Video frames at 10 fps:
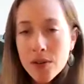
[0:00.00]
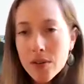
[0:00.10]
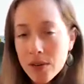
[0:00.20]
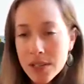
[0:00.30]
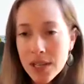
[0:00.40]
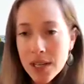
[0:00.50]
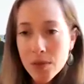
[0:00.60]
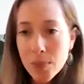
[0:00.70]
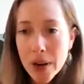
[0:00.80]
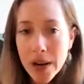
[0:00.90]
focusing on
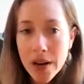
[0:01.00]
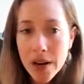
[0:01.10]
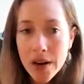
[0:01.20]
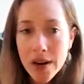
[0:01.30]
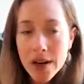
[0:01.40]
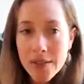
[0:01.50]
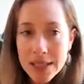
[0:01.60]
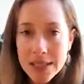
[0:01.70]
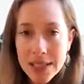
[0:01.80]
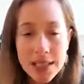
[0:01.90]
repair and
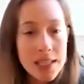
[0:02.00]
investing in